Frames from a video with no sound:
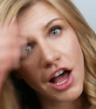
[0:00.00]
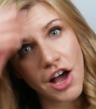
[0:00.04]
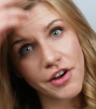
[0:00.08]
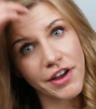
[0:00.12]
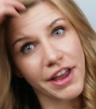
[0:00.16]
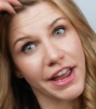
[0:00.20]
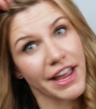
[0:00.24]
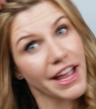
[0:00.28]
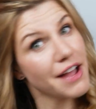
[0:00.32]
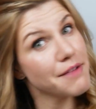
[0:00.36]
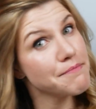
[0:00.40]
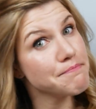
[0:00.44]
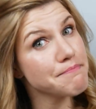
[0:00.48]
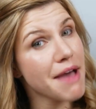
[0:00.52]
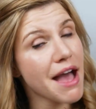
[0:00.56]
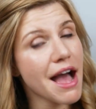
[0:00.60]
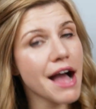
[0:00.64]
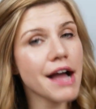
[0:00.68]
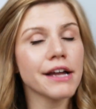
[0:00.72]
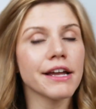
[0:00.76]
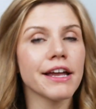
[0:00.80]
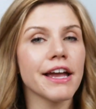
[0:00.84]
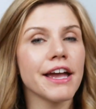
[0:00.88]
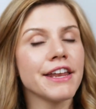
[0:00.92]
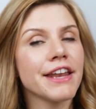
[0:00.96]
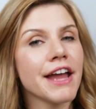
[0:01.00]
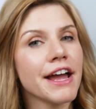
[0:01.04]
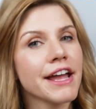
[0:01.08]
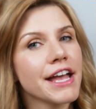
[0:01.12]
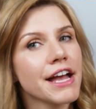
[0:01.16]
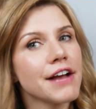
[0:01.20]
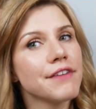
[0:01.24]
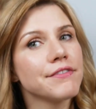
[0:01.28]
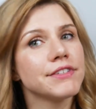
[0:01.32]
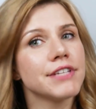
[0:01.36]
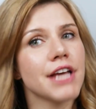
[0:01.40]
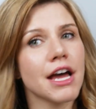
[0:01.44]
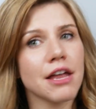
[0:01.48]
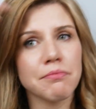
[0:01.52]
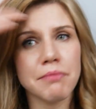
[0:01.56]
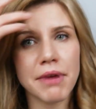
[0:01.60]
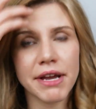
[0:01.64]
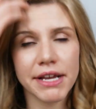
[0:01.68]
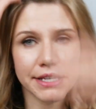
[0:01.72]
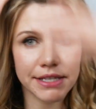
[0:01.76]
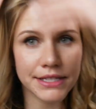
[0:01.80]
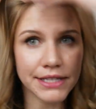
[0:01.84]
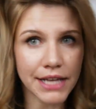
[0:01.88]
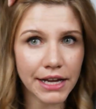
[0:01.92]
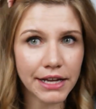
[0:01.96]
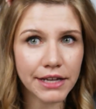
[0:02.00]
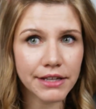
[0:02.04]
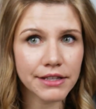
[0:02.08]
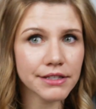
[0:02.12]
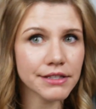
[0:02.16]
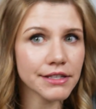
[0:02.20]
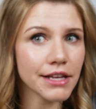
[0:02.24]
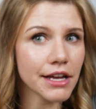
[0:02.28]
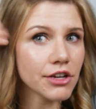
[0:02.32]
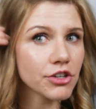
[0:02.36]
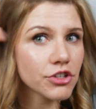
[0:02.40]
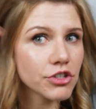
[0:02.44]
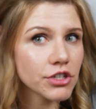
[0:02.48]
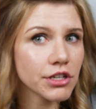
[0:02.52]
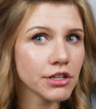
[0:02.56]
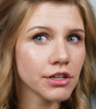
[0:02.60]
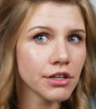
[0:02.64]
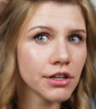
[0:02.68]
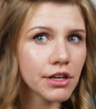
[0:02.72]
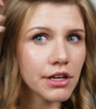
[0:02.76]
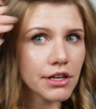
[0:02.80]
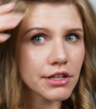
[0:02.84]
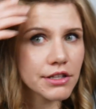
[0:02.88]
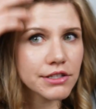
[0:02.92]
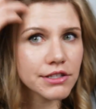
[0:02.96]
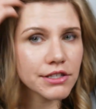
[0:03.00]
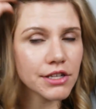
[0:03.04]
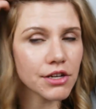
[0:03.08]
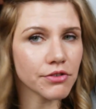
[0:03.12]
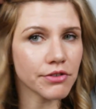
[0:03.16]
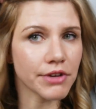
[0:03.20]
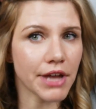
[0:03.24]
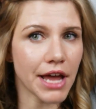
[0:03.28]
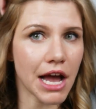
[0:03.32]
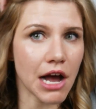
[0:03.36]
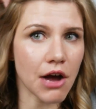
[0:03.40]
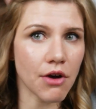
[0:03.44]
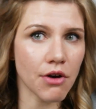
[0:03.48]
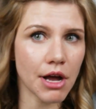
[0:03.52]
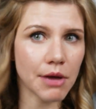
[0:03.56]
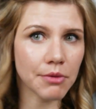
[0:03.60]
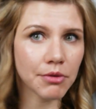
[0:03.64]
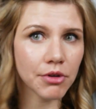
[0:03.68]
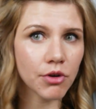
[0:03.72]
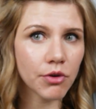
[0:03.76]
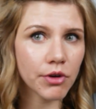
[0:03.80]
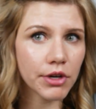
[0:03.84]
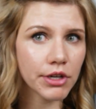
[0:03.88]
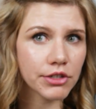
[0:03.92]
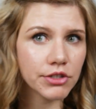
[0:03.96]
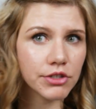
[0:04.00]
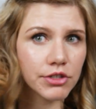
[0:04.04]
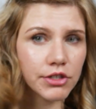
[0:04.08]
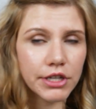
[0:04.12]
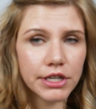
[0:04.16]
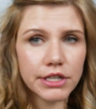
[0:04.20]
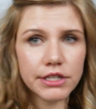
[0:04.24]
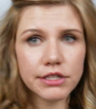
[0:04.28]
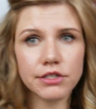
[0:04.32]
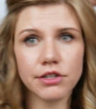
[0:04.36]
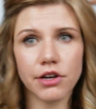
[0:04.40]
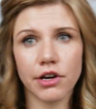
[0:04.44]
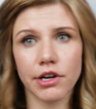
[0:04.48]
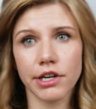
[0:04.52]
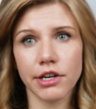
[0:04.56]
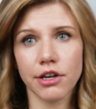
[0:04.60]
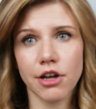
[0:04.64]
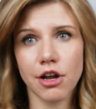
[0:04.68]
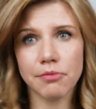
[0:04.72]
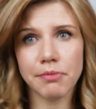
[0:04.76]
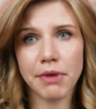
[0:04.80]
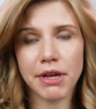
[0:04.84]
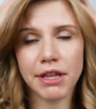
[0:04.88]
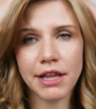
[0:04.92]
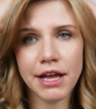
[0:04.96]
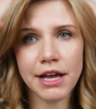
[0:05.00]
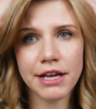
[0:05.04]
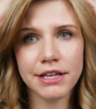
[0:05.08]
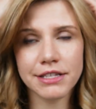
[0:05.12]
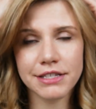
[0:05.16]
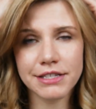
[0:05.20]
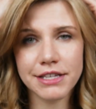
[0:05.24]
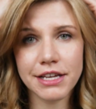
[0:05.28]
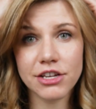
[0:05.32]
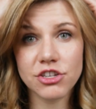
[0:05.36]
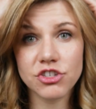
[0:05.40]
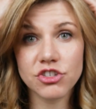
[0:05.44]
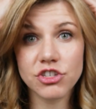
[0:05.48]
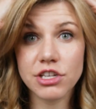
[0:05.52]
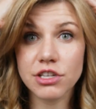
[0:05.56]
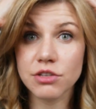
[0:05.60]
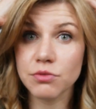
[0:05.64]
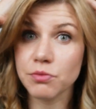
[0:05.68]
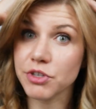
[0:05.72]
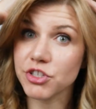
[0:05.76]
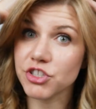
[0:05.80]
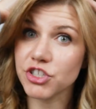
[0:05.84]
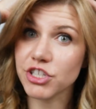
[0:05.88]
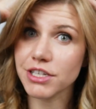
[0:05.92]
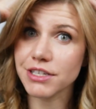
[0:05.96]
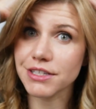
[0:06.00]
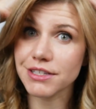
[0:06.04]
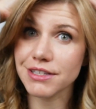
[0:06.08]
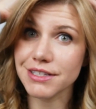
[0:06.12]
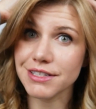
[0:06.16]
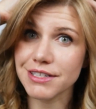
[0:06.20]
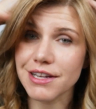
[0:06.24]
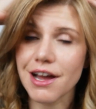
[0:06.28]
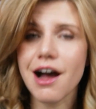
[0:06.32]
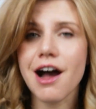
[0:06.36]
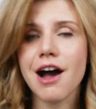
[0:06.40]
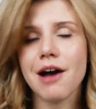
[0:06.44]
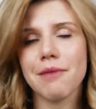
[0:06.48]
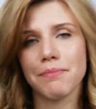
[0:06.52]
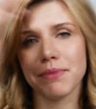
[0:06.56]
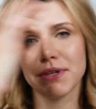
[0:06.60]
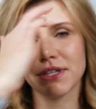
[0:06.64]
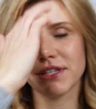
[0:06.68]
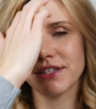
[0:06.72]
Okay, I'm back and I have done my second section, and so now I'm going to get started on my last section, which is the top.